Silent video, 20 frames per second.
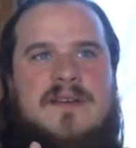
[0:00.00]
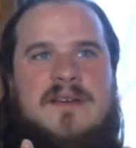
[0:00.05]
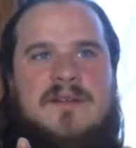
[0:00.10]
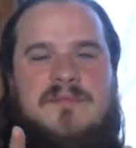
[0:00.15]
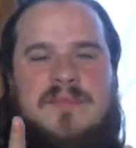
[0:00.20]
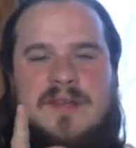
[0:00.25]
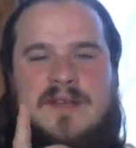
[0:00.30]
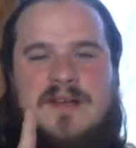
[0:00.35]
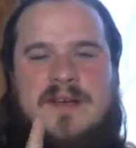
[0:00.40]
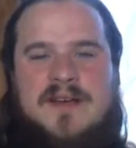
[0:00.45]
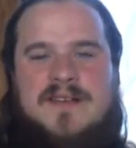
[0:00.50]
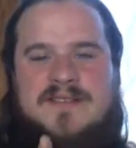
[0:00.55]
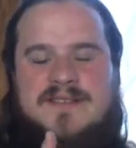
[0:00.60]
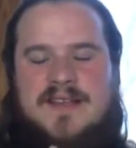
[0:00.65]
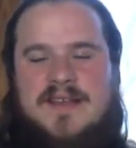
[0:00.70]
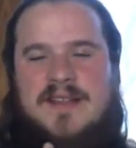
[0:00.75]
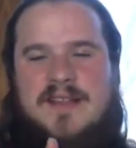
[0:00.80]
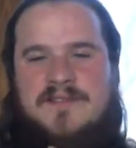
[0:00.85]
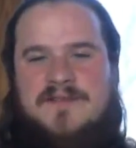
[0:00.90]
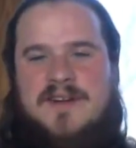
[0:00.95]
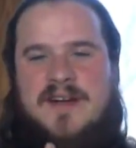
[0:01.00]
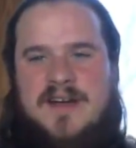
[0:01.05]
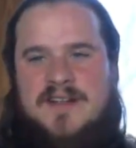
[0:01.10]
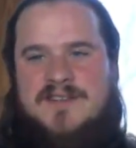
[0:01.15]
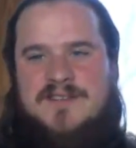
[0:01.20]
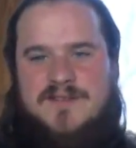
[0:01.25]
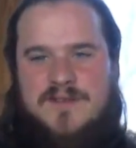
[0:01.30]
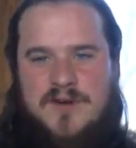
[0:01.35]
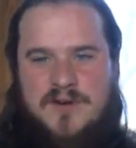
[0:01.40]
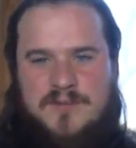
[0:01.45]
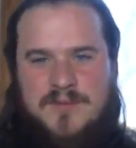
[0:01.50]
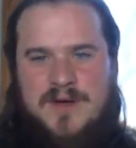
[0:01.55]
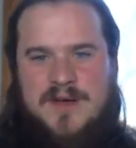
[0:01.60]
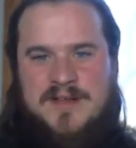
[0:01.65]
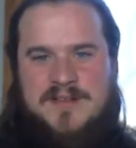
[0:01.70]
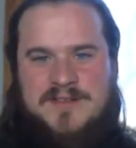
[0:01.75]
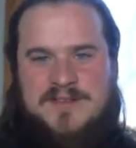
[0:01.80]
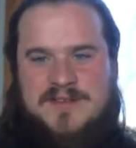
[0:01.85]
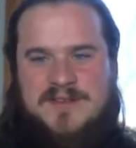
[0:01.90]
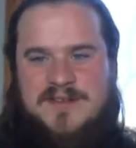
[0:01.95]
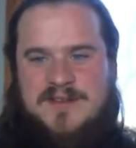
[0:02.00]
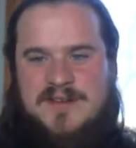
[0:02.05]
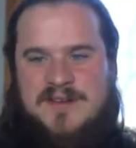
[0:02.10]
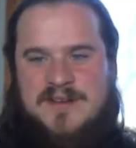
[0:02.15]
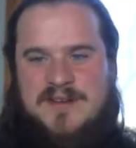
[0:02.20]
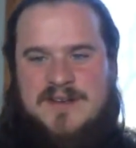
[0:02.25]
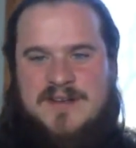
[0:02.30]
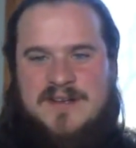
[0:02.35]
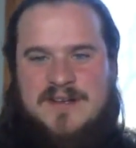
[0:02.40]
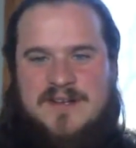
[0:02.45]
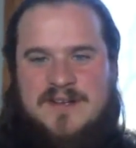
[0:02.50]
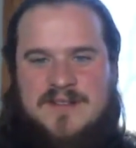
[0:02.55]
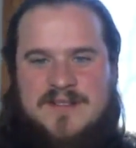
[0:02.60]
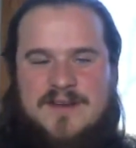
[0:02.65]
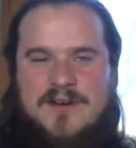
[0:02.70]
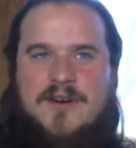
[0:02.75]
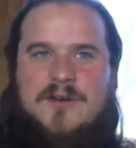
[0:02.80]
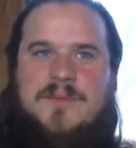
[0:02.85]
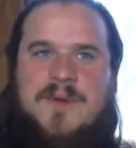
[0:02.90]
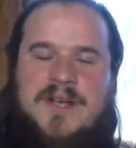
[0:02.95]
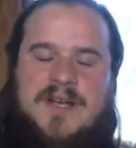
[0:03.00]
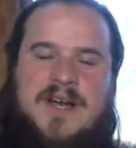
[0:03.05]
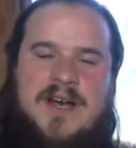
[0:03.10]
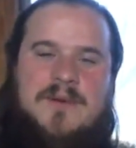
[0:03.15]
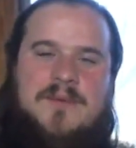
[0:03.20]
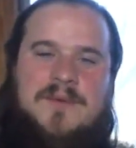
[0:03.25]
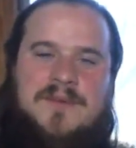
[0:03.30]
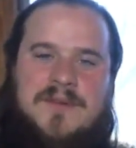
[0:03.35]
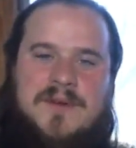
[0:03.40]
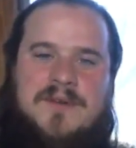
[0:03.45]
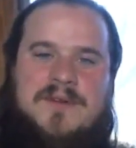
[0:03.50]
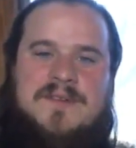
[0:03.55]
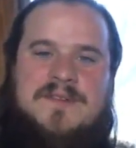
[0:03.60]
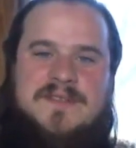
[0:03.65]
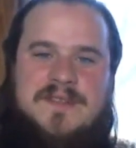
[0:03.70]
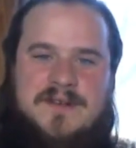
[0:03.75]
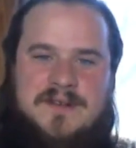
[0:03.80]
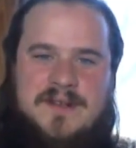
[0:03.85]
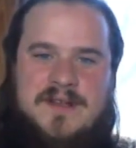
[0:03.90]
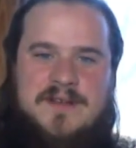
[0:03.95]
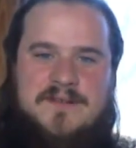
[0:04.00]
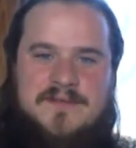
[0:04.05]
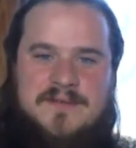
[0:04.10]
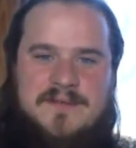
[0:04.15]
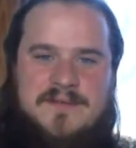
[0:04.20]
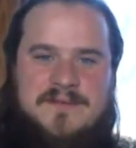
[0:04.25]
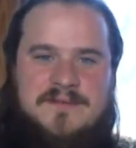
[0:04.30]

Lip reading: because they love God so much, they're hoping God will notice their love.